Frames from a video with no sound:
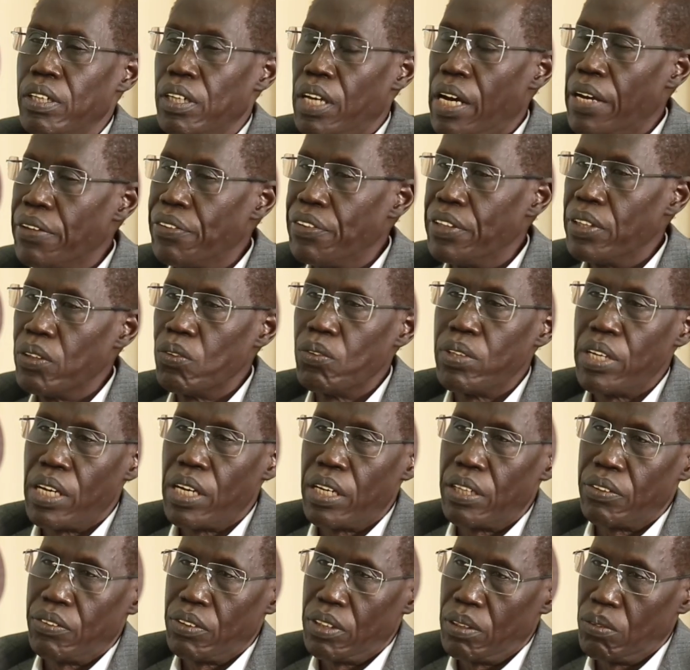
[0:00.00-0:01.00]
I think we
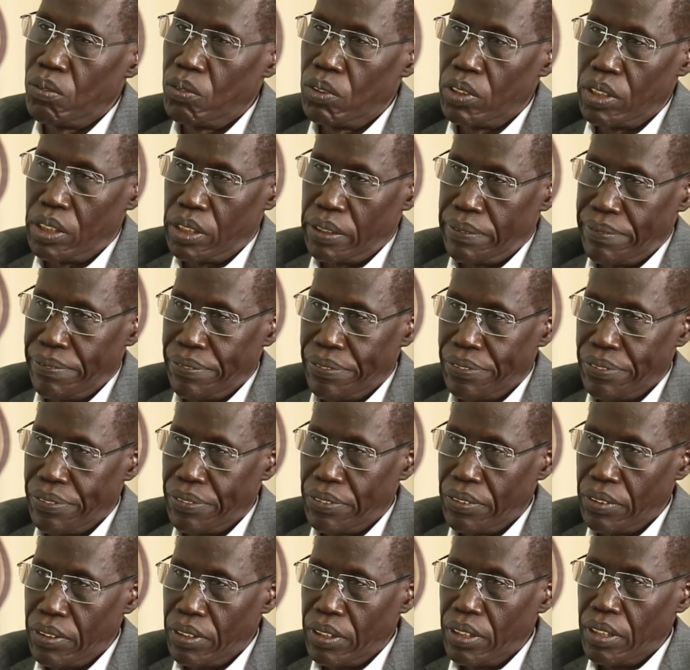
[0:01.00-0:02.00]
are somewhere.
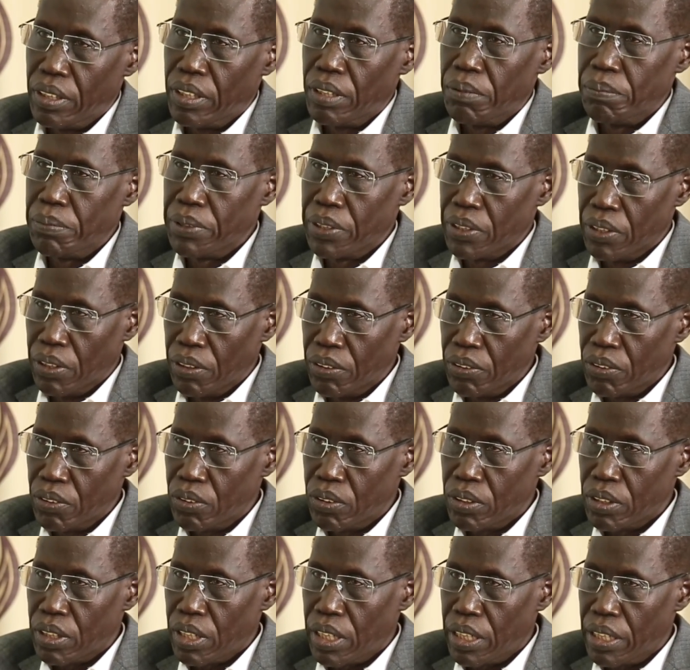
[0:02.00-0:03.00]

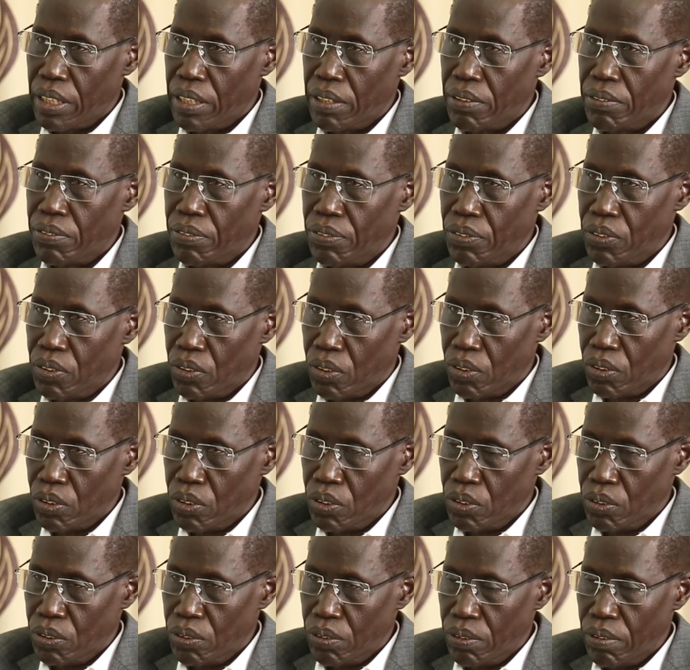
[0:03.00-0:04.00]
Because I have
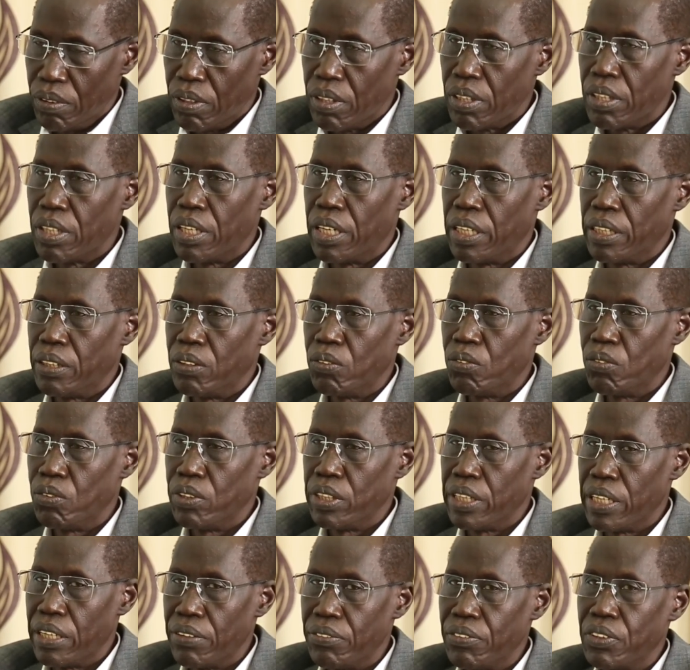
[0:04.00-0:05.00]
told you that
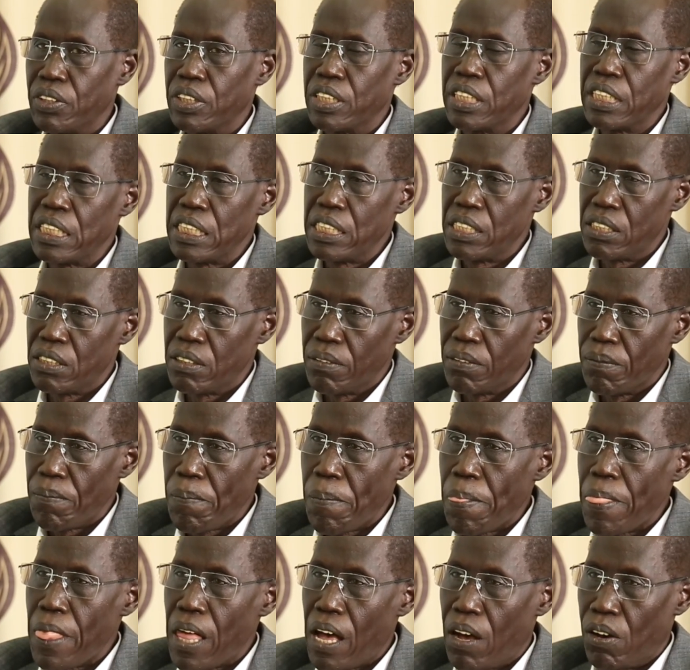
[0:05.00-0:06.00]
we have increased
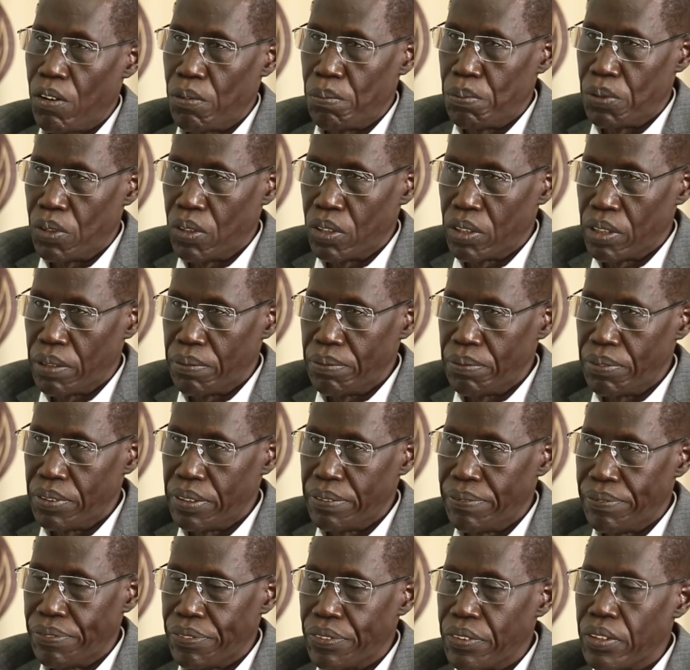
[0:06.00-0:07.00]
our
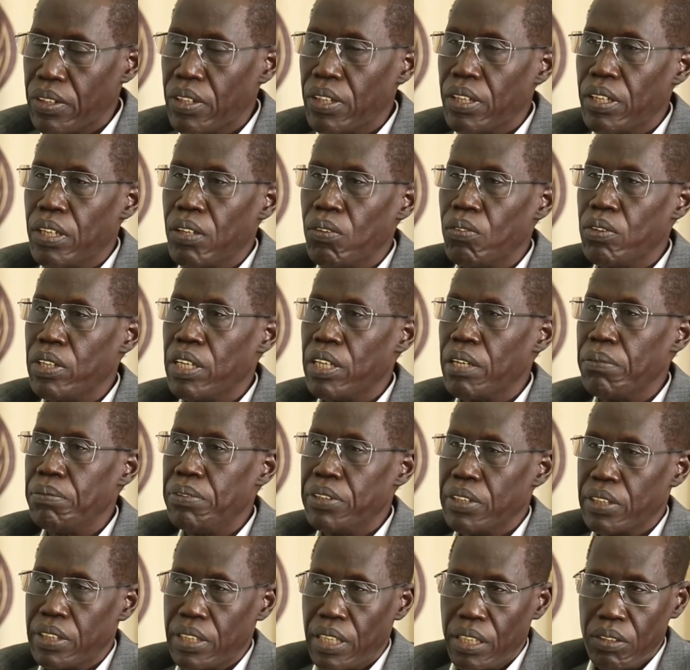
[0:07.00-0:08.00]
programs. We have
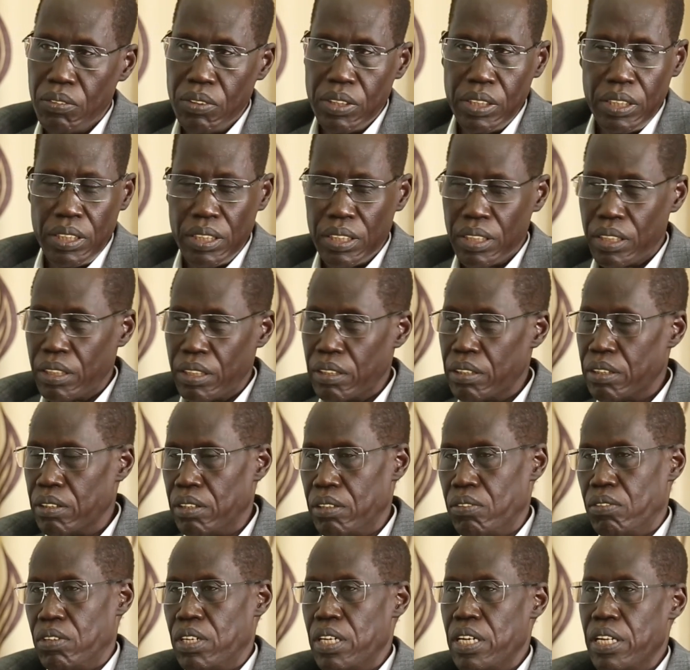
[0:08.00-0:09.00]
been graduating
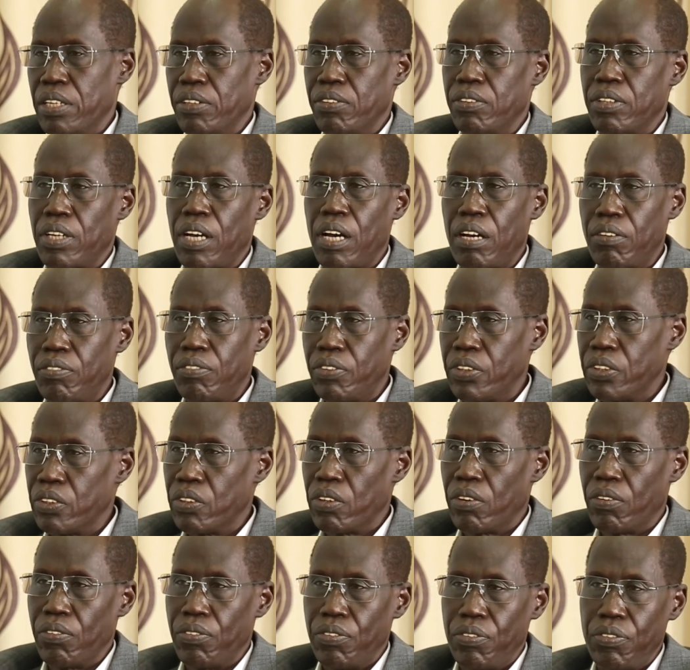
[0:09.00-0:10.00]
the last average
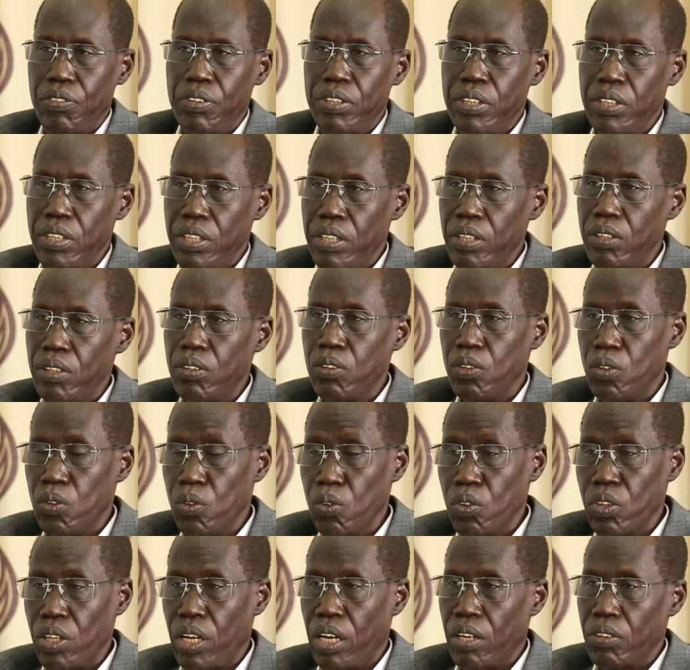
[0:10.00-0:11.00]
of 3,000 to
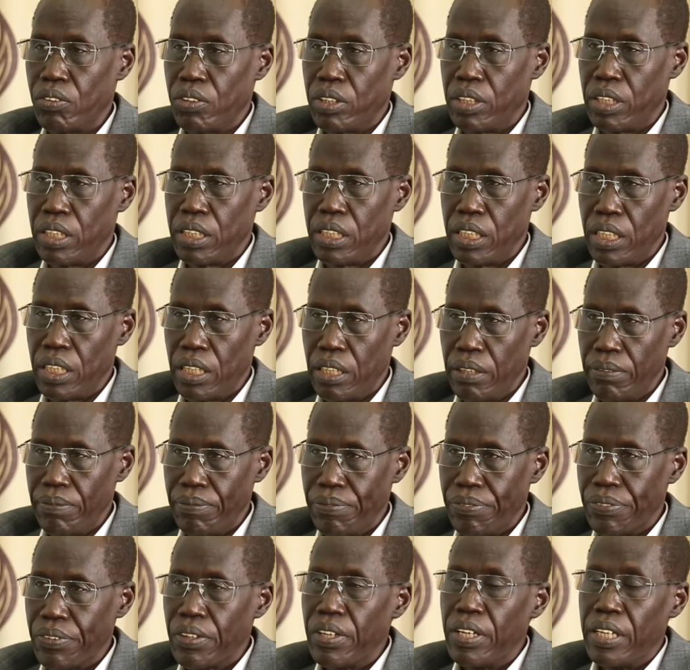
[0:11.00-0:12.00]
2,000 a year.
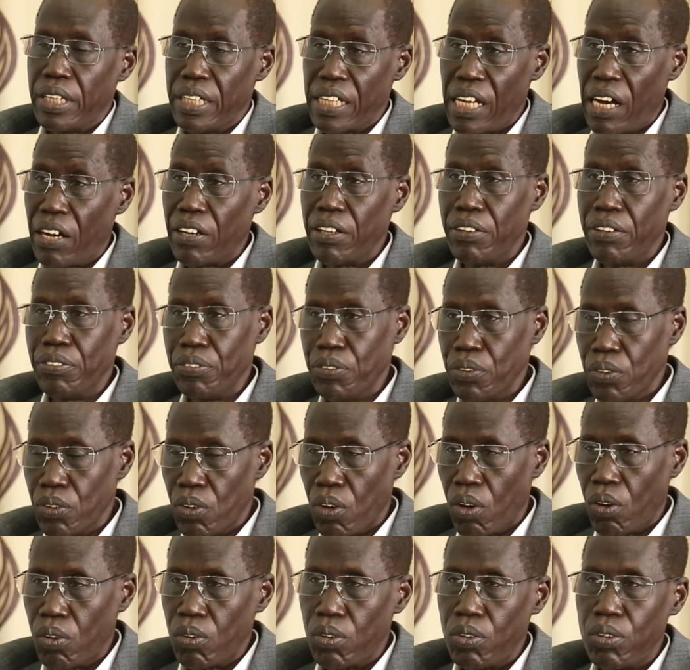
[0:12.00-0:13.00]
Now, if you
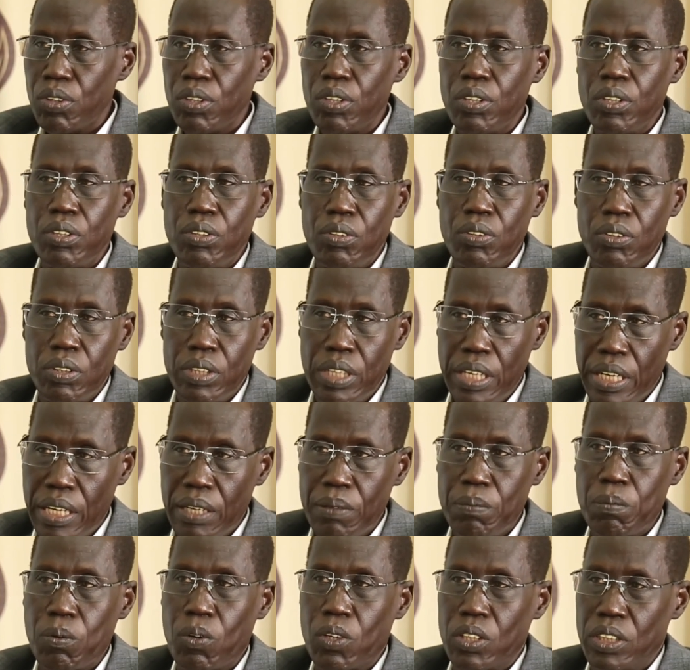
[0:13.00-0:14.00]
go to the
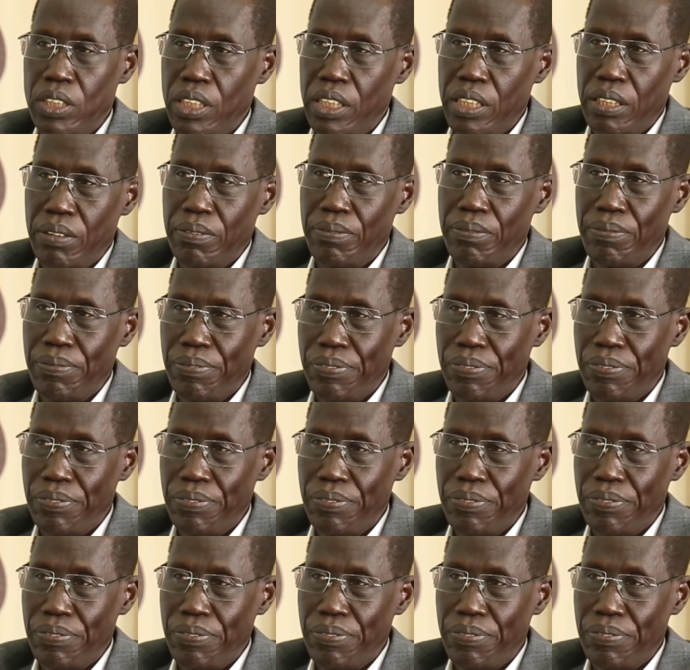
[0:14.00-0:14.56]
airport here,